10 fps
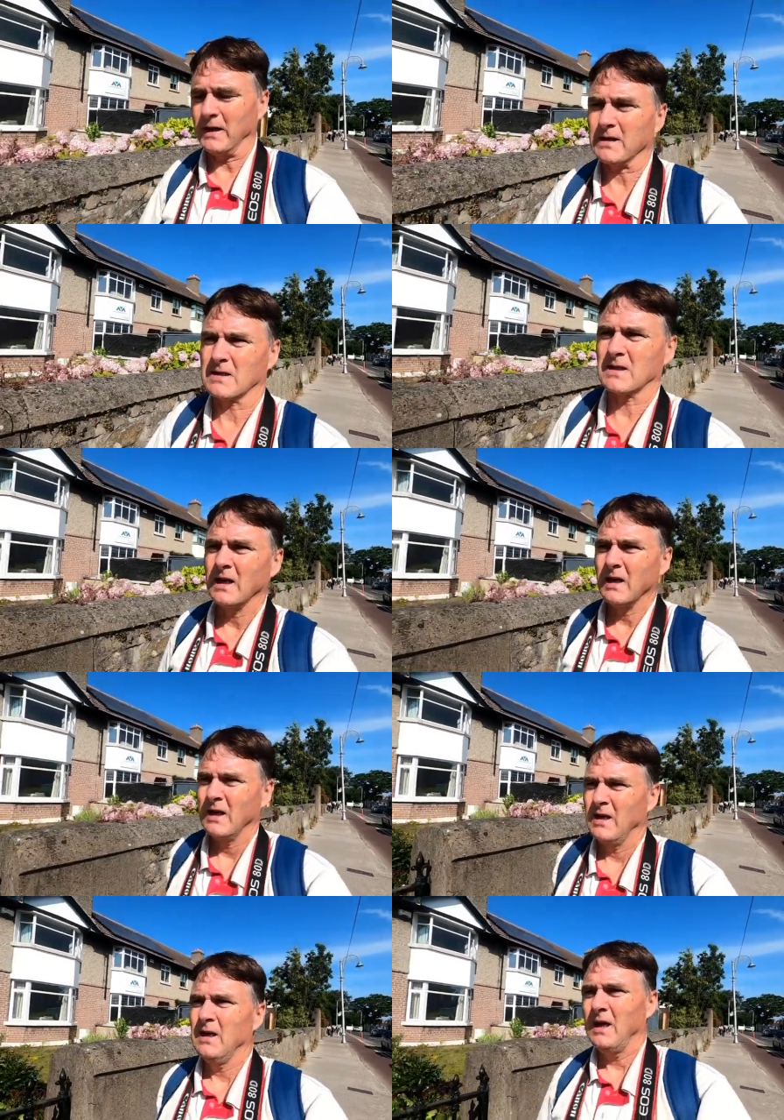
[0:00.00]
to that
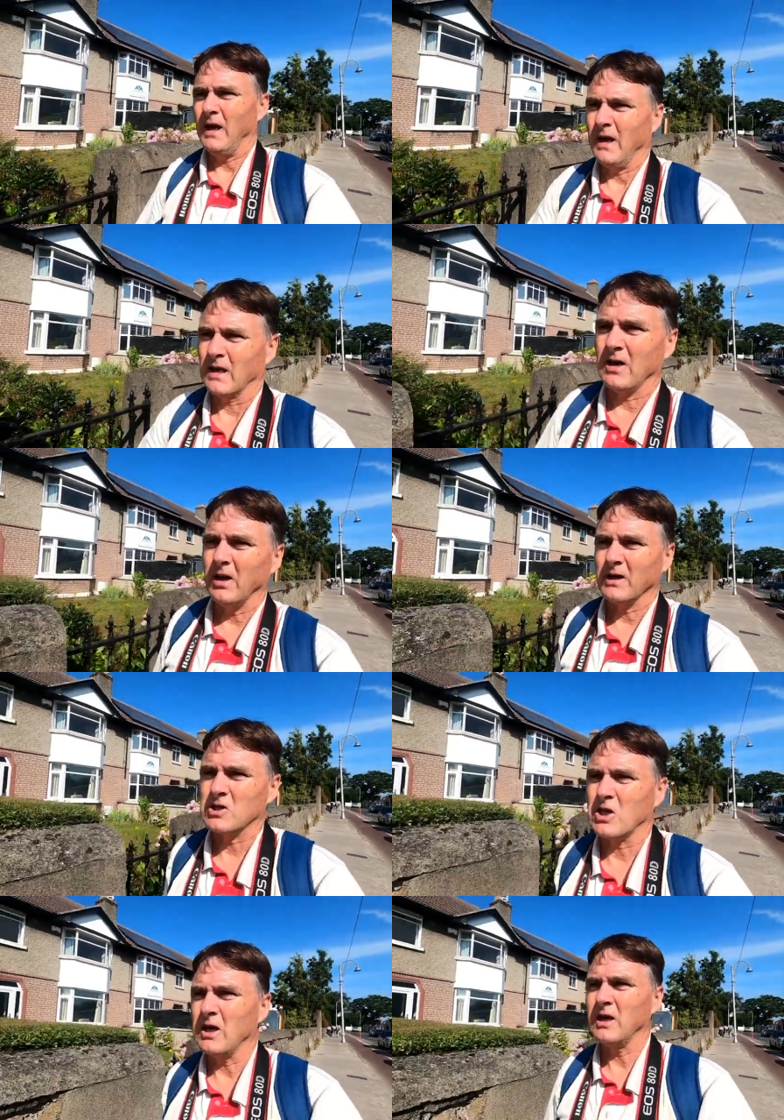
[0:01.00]
uh,
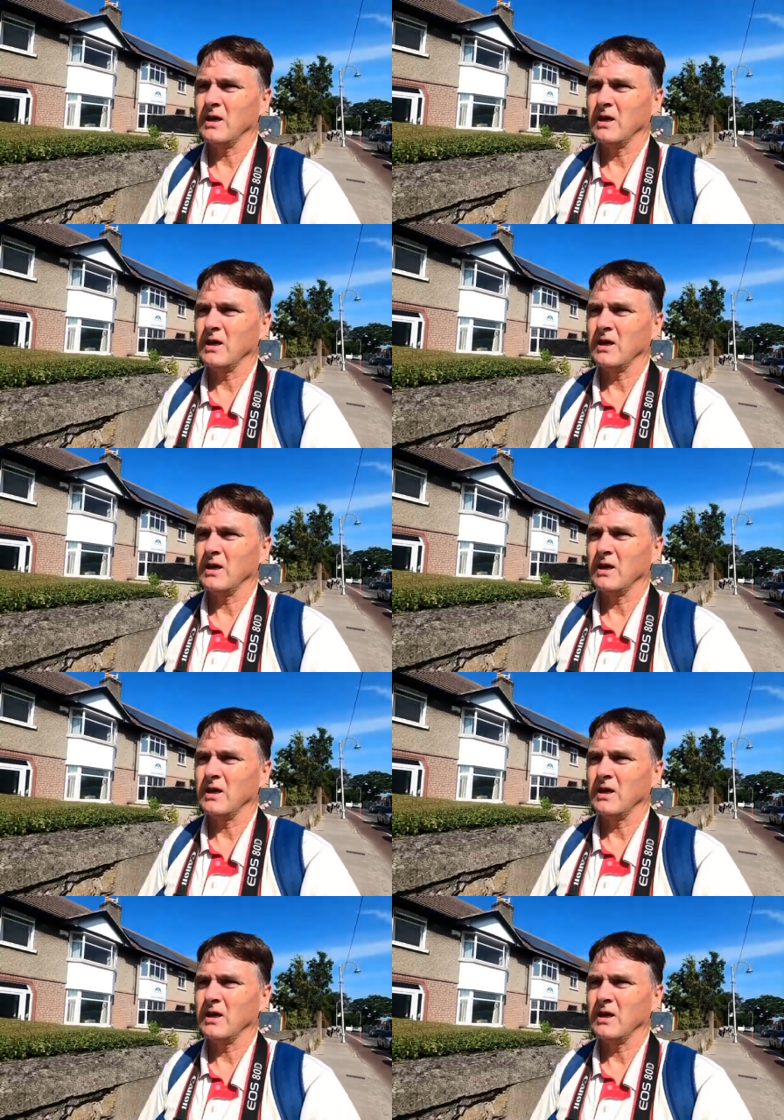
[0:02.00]
college.